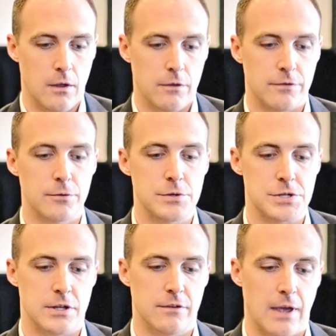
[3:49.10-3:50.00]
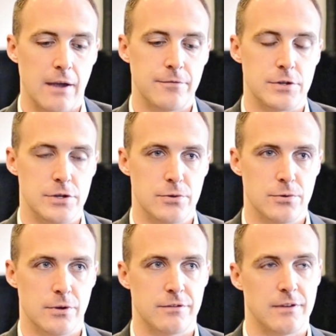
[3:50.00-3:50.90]
the solution is, after
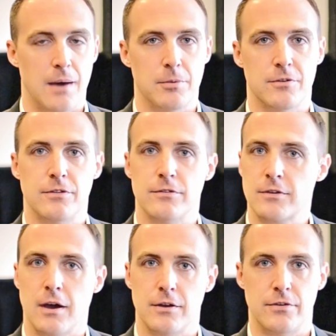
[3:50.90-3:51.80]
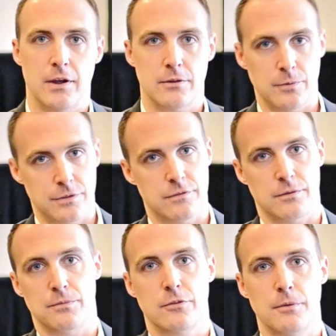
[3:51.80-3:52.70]
you establish this contract with the
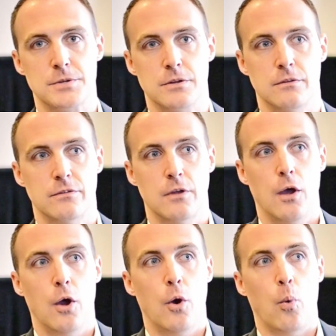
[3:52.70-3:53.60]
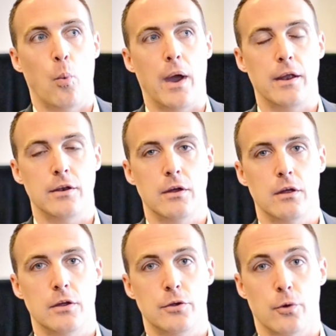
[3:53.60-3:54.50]
subscriptions, when
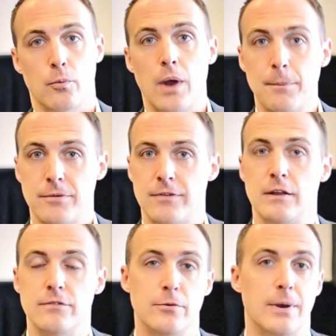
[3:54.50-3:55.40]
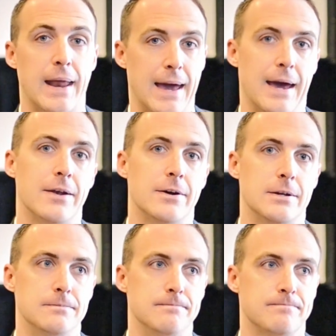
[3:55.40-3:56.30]
your reps then do an
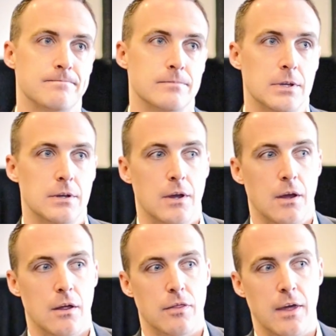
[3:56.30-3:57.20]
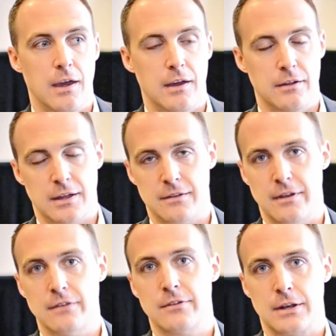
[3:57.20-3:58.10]
add-on, they can
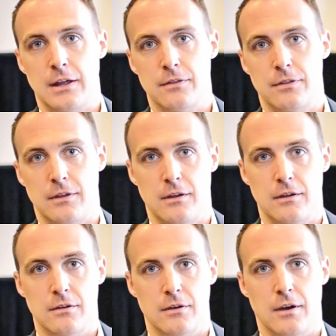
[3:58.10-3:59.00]
designate the